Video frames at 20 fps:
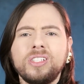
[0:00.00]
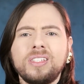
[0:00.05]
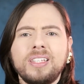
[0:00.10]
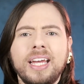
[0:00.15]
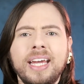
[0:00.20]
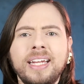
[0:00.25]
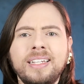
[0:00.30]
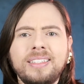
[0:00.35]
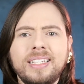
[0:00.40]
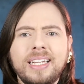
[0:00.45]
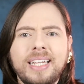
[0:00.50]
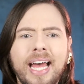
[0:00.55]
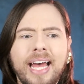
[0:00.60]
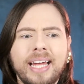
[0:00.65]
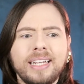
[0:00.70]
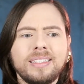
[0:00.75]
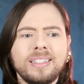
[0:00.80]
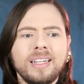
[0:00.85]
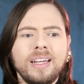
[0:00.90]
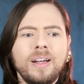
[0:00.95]
hinted
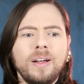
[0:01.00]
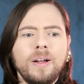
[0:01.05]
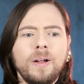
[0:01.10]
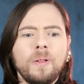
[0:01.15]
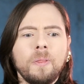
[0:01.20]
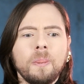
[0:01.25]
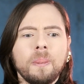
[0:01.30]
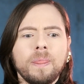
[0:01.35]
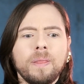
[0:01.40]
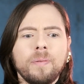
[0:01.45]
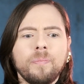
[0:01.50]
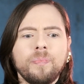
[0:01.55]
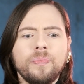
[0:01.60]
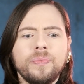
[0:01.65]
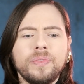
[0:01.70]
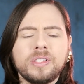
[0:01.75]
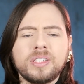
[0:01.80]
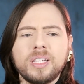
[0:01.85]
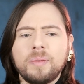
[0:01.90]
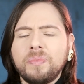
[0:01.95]
at
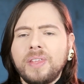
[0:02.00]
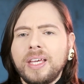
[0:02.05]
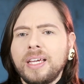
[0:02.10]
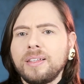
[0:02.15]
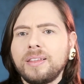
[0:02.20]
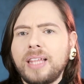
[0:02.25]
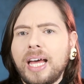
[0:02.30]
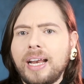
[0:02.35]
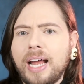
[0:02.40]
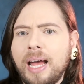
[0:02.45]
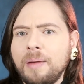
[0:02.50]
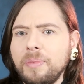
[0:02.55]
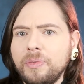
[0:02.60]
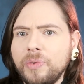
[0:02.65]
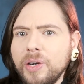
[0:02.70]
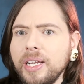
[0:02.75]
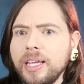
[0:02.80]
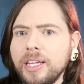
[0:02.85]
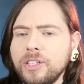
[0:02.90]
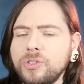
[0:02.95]
something that I'm
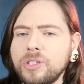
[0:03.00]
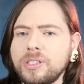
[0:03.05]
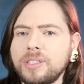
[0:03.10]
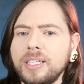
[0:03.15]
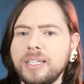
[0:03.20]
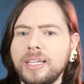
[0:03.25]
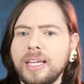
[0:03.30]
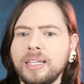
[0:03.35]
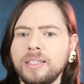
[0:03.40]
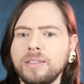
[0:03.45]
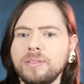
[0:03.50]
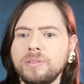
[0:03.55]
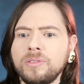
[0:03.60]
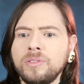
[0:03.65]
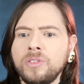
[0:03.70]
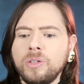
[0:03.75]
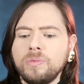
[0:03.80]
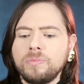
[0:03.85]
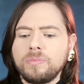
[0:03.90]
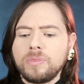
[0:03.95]
really interested
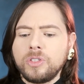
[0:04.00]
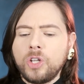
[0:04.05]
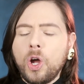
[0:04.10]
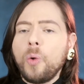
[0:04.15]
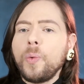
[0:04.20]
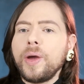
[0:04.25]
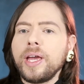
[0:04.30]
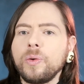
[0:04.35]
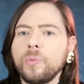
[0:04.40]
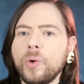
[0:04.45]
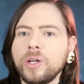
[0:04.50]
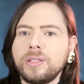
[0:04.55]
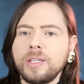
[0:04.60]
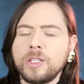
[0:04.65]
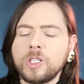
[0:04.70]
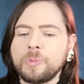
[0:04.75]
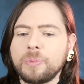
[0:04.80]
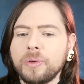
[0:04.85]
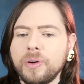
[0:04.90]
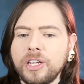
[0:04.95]
in, knowing what the
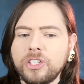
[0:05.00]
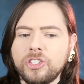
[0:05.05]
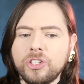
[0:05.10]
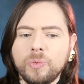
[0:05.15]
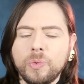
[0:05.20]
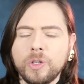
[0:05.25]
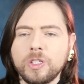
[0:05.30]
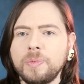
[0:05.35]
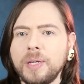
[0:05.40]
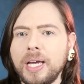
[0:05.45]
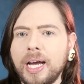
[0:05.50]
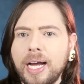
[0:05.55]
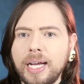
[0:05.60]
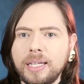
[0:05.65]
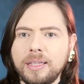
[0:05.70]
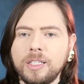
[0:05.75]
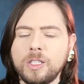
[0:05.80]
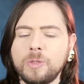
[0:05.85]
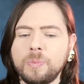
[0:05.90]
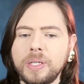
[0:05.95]
inspiration was
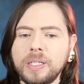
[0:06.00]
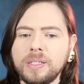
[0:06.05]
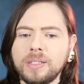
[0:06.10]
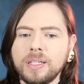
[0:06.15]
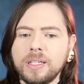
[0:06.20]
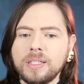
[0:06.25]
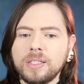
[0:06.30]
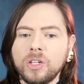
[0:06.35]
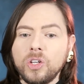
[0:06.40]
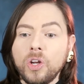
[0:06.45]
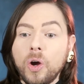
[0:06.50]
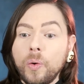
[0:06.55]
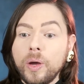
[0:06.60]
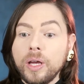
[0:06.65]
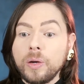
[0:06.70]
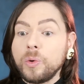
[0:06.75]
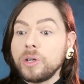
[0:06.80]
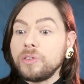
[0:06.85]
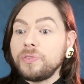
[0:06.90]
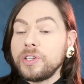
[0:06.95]
behind these pieces and
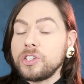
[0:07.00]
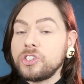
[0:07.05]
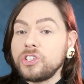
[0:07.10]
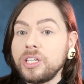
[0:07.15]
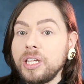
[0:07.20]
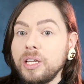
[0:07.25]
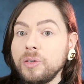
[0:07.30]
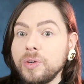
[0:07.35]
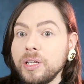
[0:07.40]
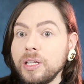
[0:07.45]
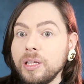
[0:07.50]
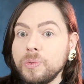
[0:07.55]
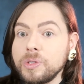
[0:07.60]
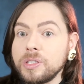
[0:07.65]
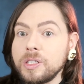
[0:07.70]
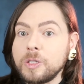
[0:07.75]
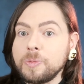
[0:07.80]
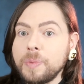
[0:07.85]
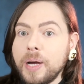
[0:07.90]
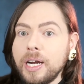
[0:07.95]
knowing what Virginie really
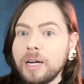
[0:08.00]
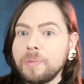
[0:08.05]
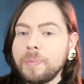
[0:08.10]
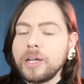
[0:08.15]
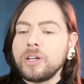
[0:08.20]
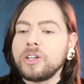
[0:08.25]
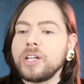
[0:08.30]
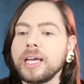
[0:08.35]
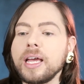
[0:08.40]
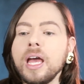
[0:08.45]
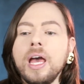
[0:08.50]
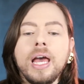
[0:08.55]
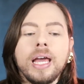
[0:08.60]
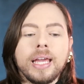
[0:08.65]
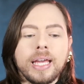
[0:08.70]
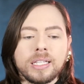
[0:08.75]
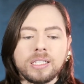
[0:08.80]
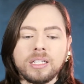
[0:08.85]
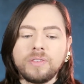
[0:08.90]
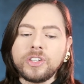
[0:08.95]
was inspired by. You're like,
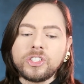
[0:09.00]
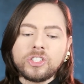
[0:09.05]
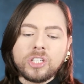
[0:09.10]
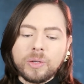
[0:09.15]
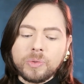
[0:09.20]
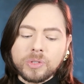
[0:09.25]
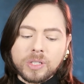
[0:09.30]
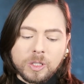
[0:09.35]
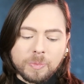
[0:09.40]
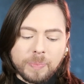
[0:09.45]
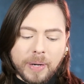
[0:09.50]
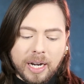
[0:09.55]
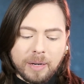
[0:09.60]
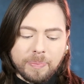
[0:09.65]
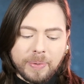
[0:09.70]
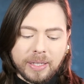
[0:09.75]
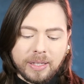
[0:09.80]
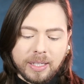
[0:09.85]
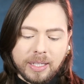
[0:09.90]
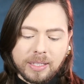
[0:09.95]
yes, and Virginie was
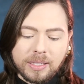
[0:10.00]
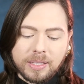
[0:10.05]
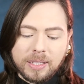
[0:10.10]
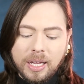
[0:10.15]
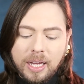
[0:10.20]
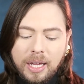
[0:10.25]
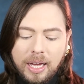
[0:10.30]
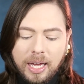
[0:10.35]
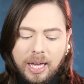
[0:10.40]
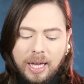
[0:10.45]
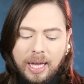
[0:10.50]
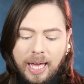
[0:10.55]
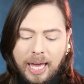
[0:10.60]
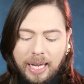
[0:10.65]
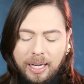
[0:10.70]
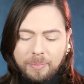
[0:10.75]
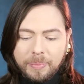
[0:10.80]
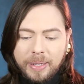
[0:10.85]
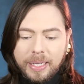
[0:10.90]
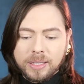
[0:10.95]
inspired by these
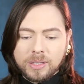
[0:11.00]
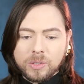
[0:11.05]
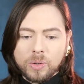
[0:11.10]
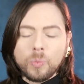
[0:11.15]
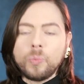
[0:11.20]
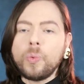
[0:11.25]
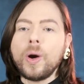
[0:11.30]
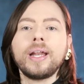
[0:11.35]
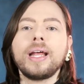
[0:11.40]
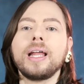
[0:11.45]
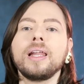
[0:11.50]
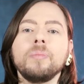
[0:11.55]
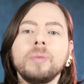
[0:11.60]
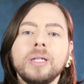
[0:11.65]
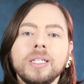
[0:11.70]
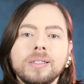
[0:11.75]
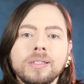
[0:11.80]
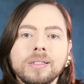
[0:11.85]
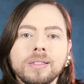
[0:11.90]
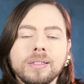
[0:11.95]
elements. What
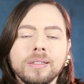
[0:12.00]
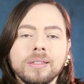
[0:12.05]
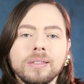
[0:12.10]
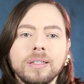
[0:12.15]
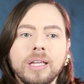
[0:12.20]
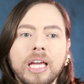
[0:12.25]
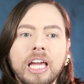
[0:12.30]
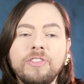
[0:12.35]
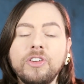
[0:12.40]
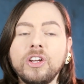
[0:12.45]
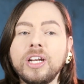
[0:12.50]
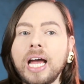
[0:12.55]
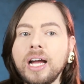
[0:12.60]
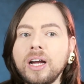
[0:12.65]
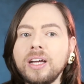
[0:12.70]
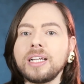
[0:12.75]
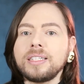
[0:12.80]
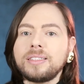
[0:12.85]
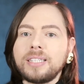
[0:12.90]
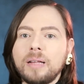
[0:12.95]
elements? If you're not
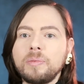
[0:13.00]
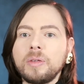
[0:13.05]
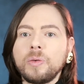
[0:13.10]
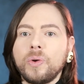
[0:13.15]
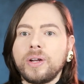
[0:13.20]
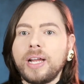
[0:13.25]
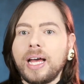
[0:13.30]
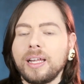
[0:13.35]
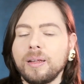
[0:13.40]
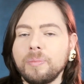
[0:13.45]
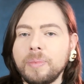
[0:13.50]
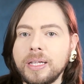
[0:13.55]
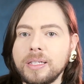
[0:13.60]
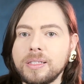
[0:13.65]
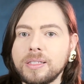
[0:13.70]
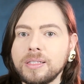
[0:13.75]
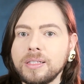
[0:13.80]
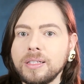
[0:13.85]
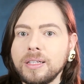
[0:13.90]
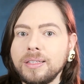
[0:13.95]
going to tell me what
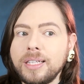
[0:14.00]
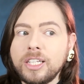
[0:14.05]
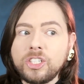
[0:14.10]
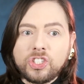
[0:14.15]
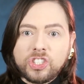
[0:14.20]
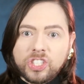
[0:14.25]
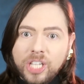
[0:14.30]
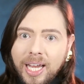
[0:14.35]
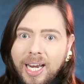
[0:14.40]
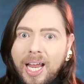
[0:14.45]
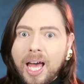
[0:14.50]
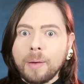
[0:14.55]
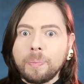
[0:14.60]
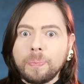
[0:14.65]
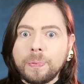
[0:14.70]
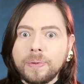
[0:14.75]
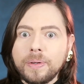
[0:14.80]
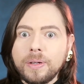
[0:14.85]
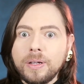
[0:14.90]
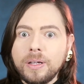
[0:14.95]
elements, then shut up.